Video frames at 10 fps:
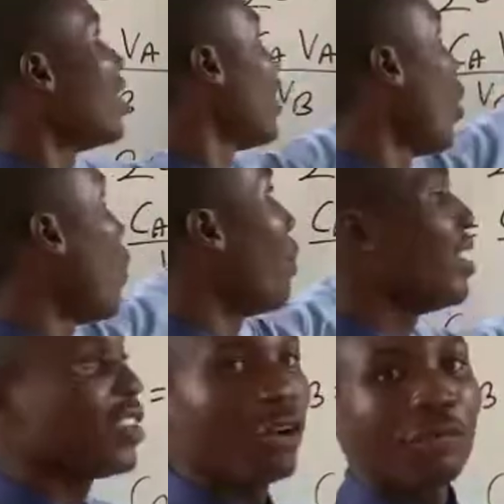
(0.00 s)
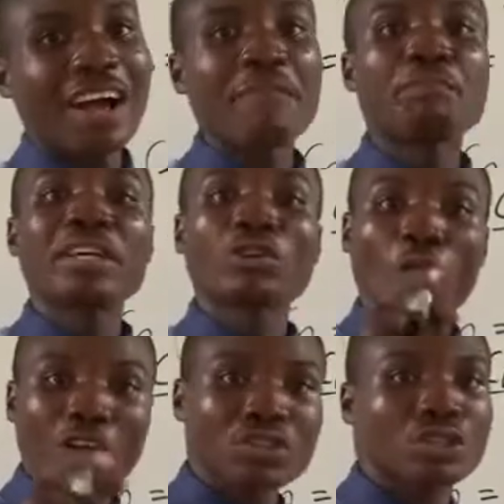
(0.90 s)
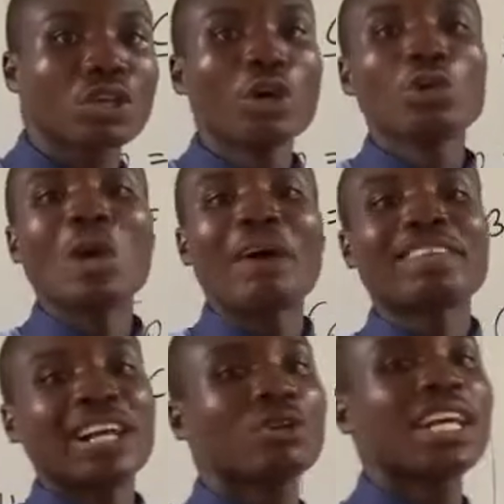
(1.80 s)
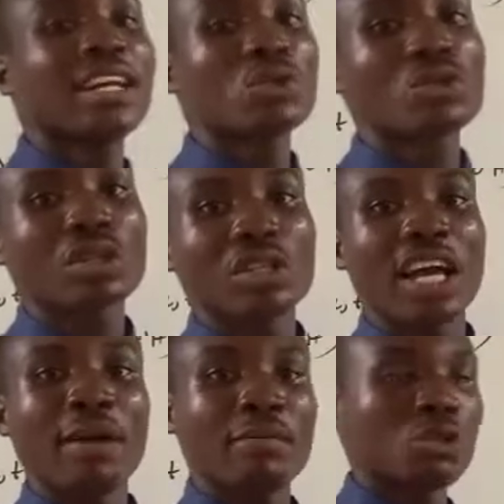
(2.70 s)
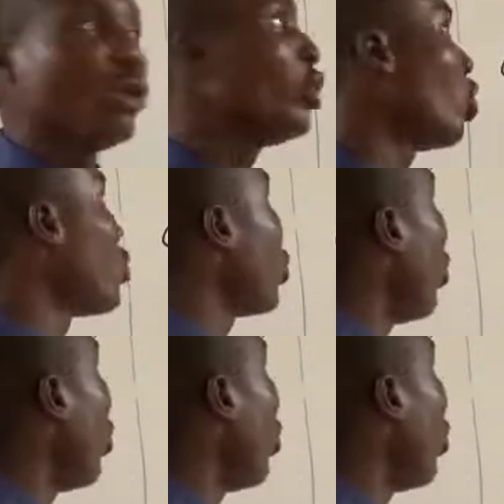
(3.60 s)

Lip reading: 0.05, because you have diluted the two solutions. So